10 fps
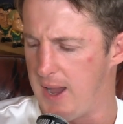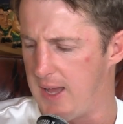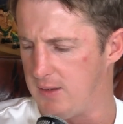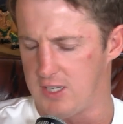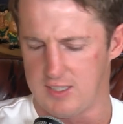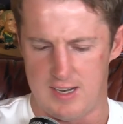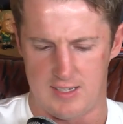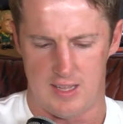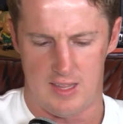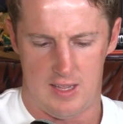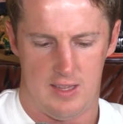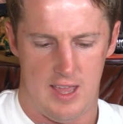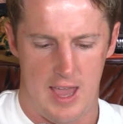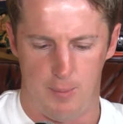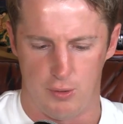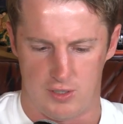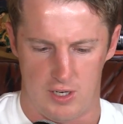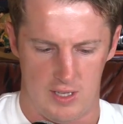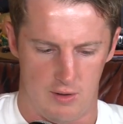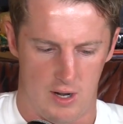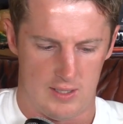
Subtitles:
but just need to see the output certainly rise.